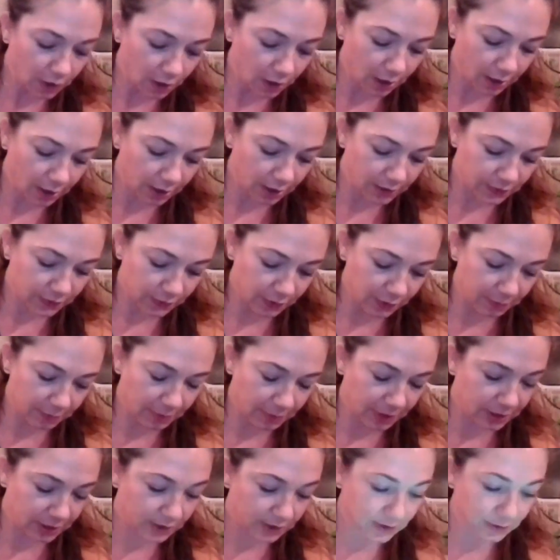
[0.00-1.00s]
uh, sorry,
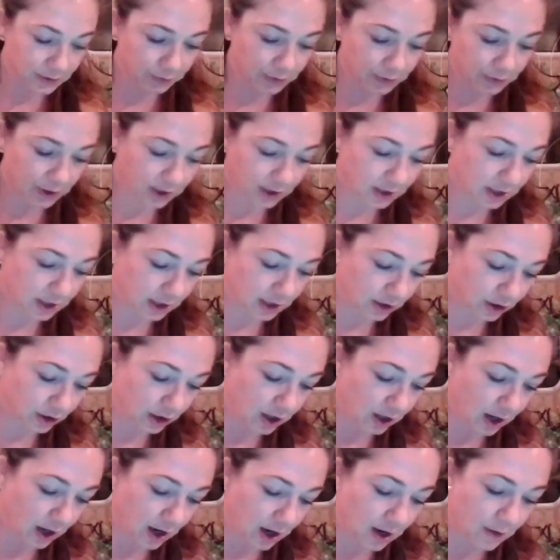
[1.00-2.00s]
my screen
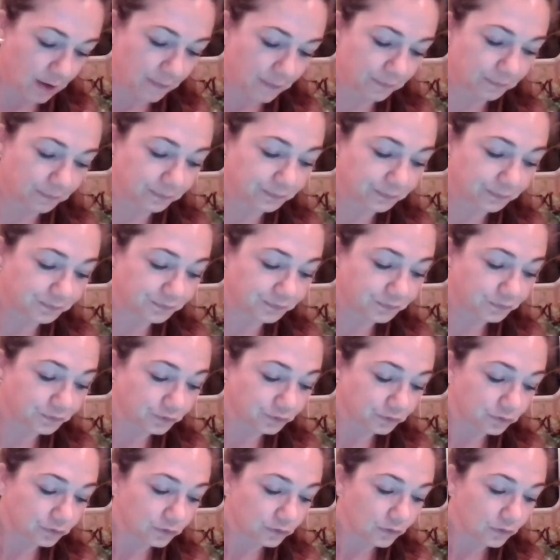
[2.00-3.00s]
here. Um,
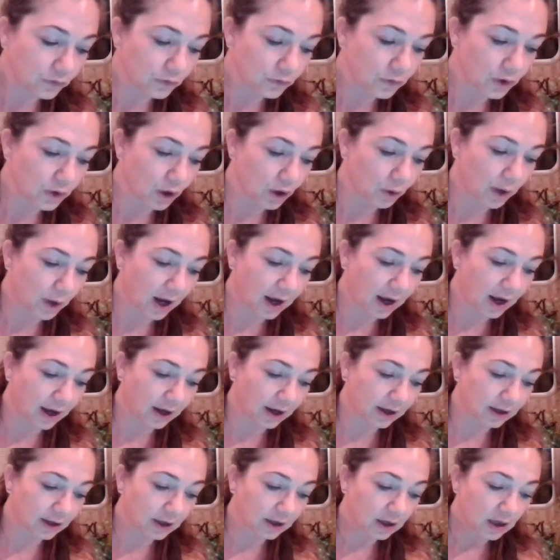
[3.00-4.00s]

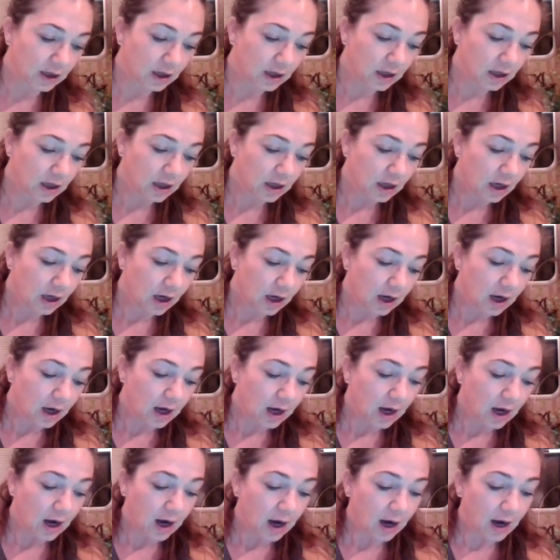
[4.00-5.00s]
okay,
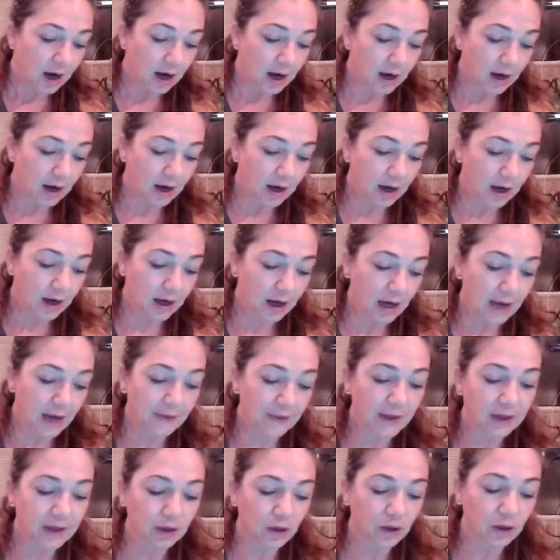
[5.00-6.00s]
uh, and
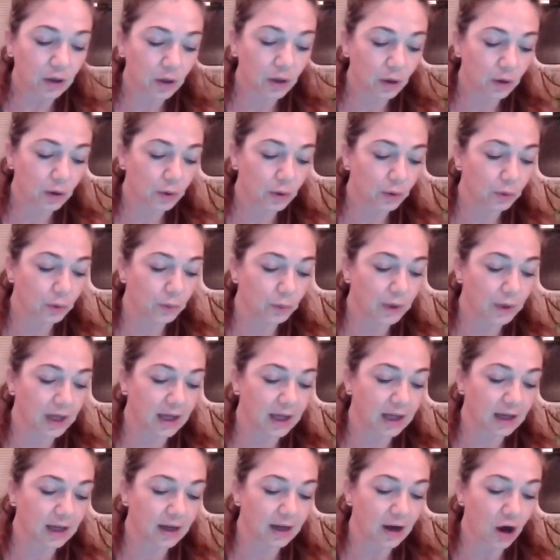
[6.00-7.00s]
then
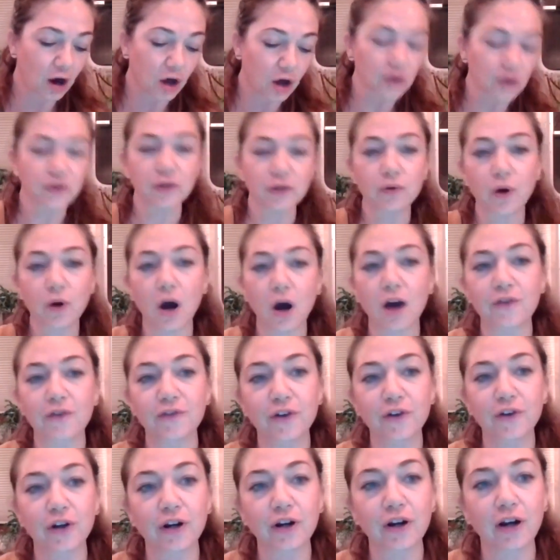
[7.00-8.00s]
we also
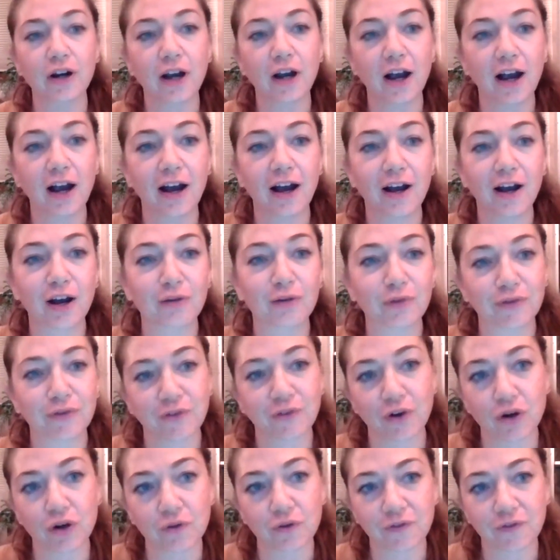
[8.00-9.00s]
offer uh, a
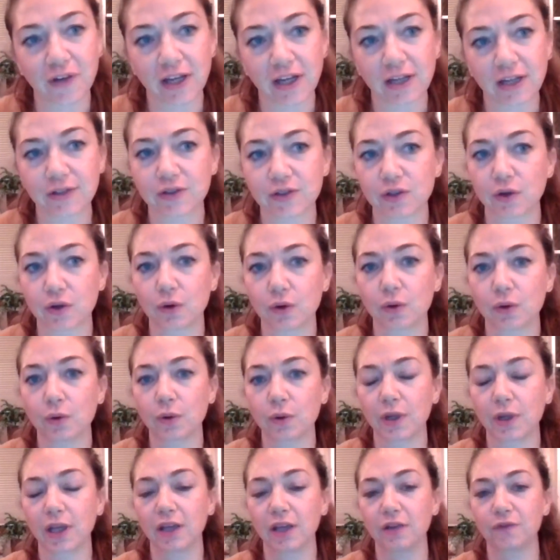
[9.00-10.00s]
referral fee.
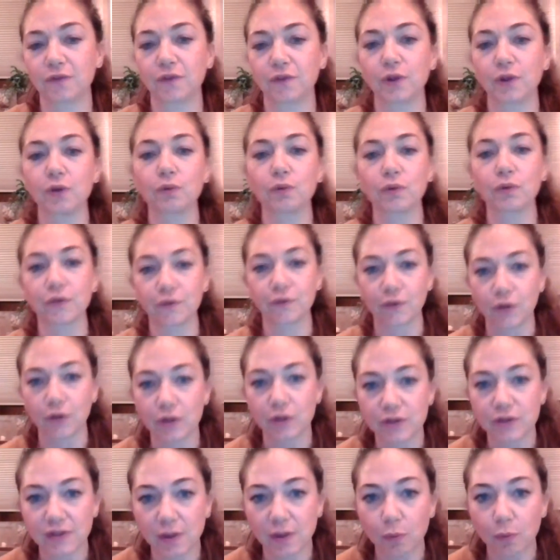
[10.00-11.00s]
So if you
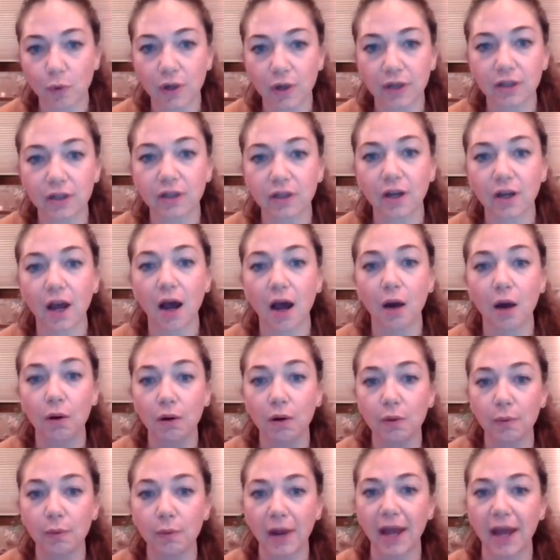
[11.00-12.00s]
refer someone
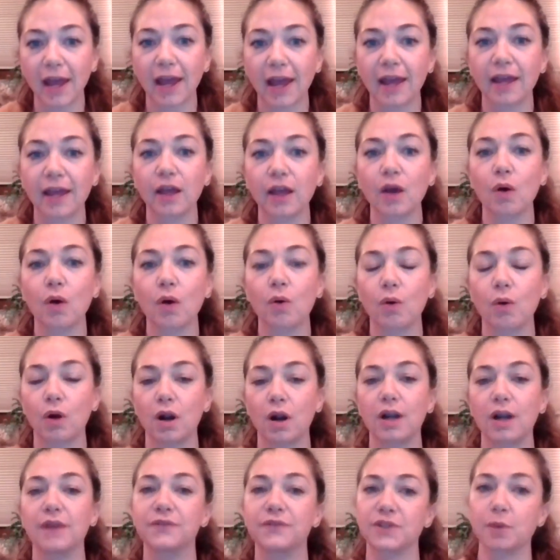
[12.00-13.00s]
our way,
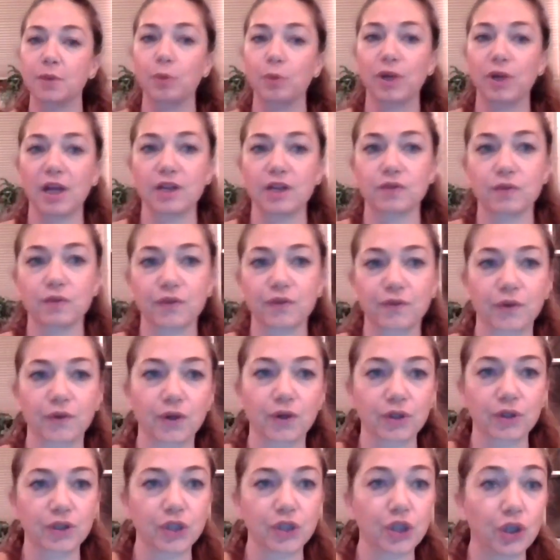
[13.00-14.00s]
or if someone has
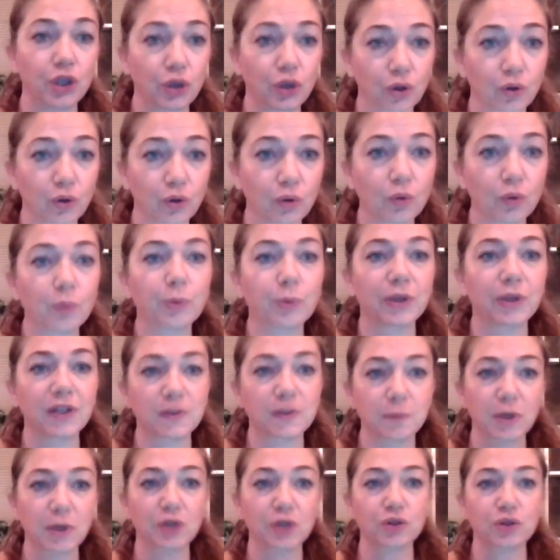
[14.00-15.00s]
referred you,
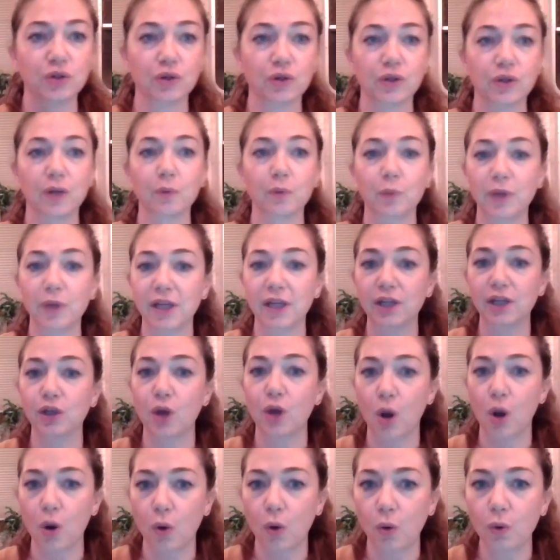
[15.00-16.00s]
please make sure that we
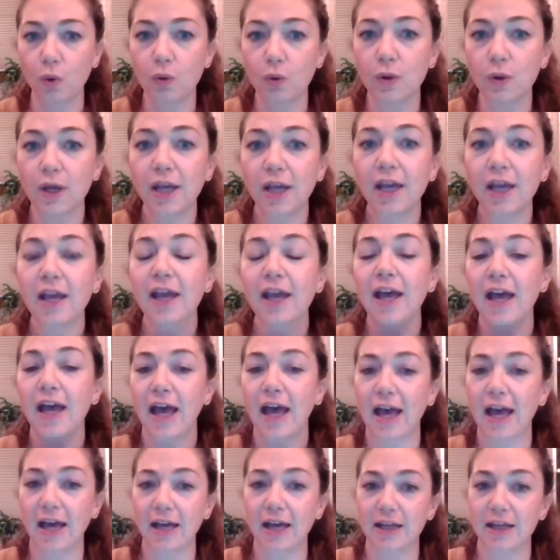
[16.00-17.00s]
know.
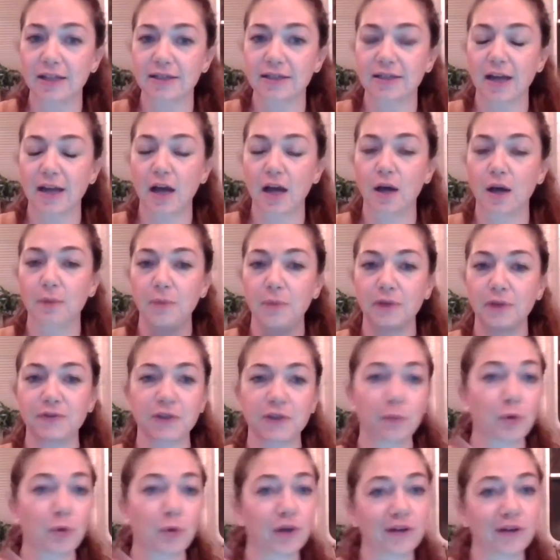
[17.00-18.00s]
And um, if
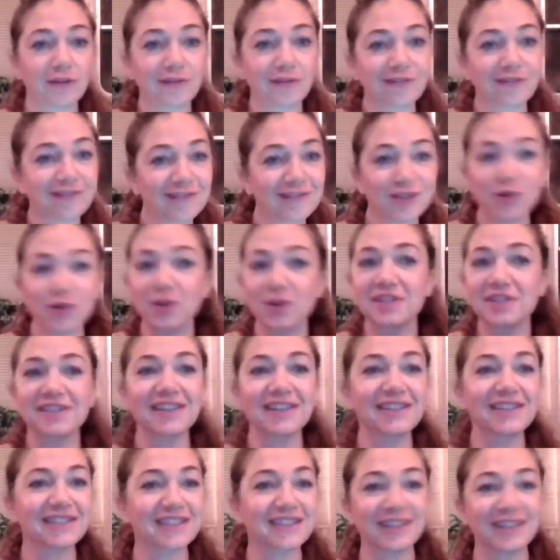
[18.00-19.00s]
someone joins
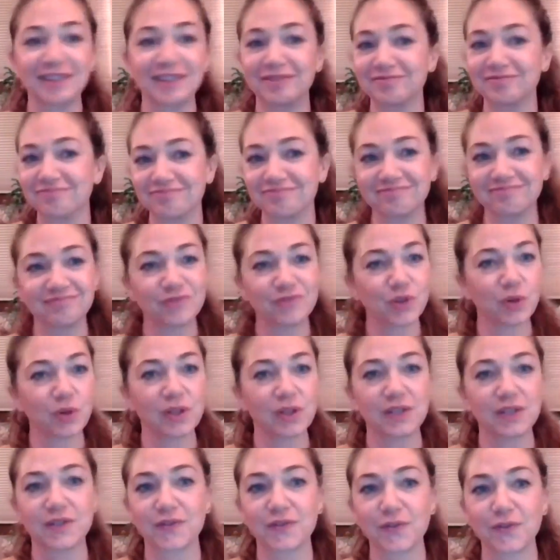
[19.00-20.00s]
us and
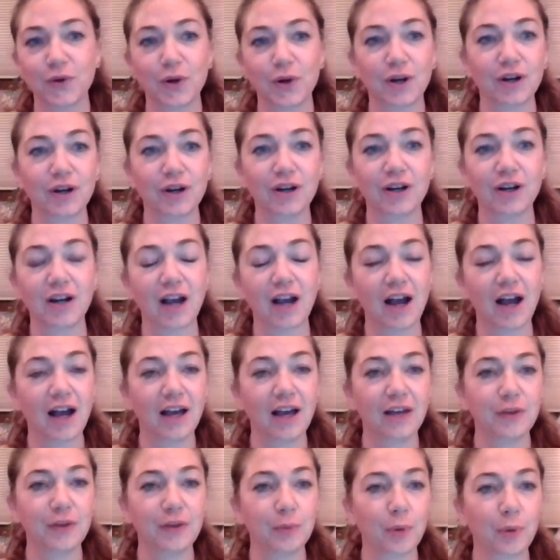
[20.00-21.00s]
joins for
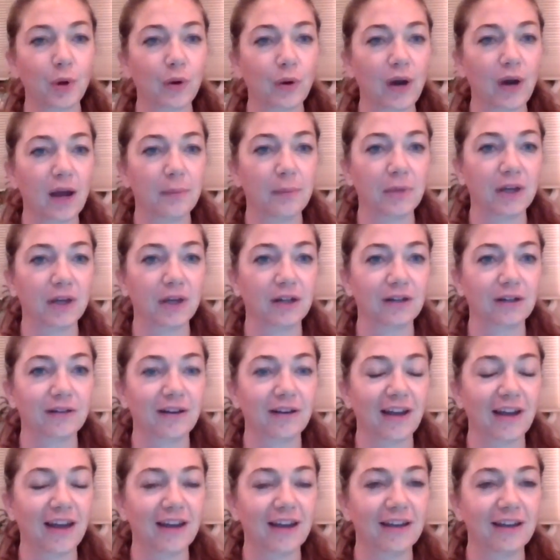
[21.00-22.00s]
uh, the program and,
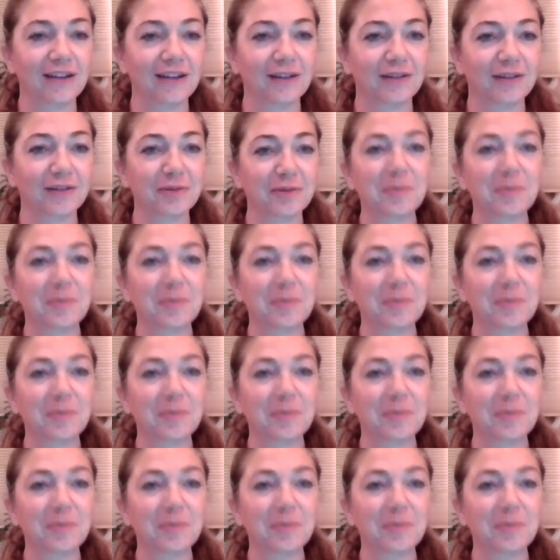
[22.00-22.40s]
and